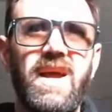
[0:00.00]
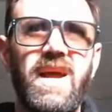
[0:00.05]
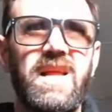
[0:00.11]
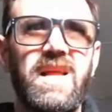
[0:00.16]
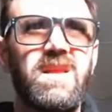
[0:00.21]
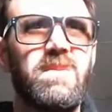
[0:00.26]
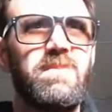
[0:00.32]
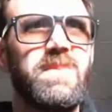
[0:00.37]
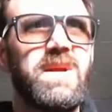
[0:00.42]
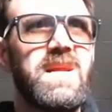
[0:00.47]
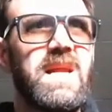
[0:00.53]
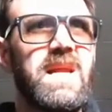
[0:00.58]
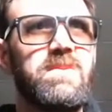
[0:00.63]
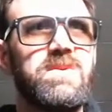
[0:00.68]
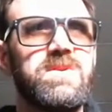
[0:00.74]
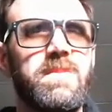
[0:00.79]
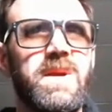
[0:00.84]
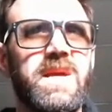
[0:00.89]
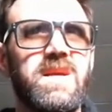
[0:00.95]
and then being
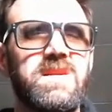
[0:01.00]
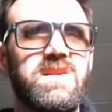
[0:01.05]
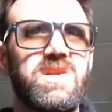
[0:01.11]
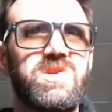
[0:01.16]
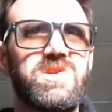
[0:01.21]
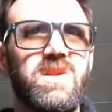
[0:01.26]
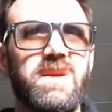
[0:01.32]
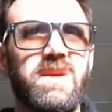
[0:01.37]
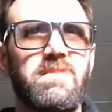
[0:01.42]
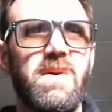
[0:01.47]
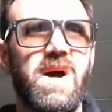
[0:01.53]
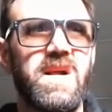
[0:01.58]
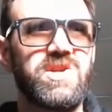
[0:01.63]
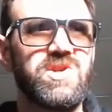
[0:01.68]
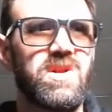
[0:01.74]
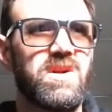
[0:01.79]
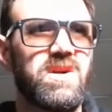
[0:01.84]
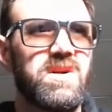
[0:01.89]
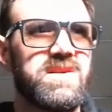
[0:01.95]
able to make a digitally
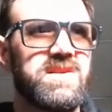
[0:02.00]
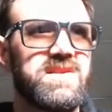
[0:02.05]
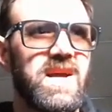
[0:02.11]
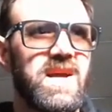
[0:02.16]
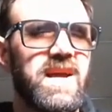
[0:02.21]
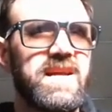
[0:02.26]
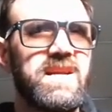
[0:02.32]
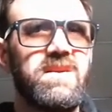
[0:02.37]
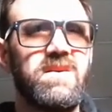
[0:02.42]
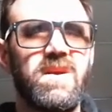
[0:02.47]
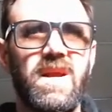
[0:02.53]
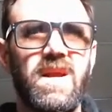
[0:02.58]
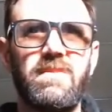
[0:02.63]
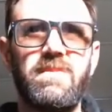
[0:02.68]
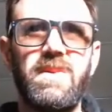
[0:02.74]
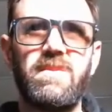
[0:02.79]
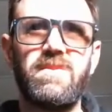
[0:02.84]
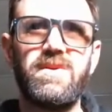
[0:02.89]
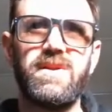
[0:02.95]
modular design
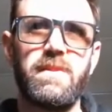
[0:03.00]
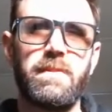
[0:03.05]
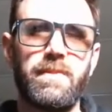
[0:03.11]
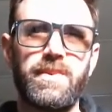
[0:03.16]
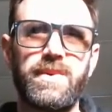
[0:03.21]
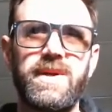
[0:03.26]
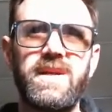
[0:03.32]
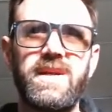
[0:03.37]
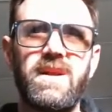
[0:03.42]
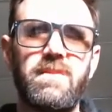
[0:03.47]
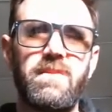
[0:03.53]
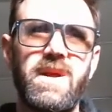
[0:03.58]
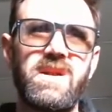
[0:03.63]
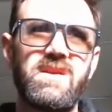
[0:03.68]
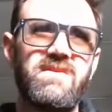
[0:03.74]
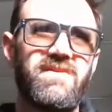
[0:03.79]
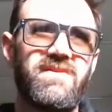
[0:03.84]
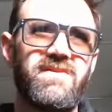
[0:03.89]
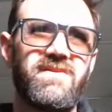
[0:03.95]
and be able to print and
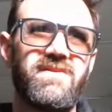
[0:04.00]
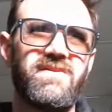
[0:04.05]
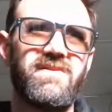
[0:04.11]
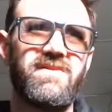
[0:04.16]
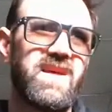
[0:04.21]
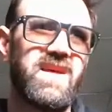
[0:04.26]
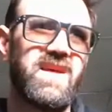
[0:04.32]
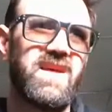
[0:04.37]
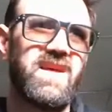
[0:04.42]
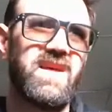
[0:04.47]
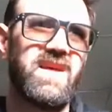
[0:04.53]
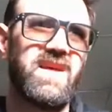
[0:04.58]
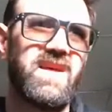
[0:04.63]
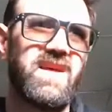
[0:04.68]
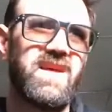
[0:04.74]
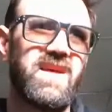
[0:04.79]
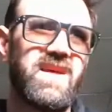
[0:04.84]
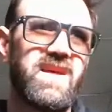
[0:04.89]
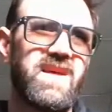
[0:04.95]
manufacture that
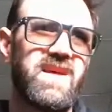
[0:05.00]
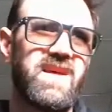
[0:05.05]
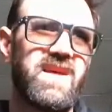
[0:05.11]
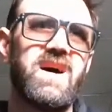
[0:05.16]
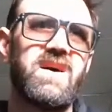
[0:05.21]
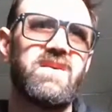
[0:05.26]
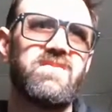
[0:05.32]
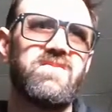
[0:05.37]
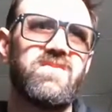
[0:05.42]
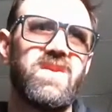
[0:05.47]
in a